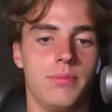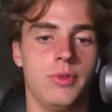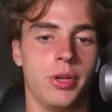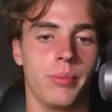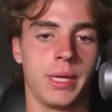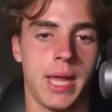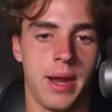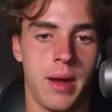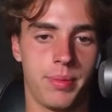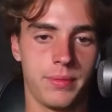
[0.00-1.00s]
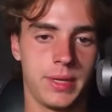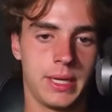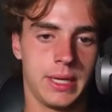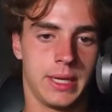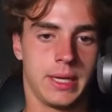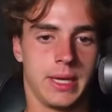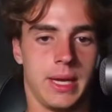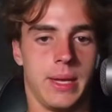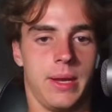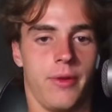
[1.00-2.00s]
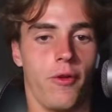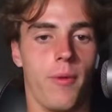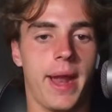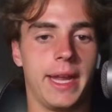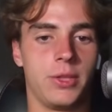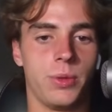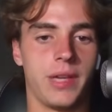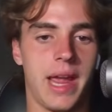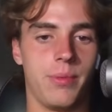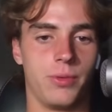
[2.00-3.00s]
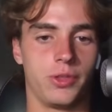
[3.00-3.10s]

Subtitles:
You can bring that up. Format it into a table.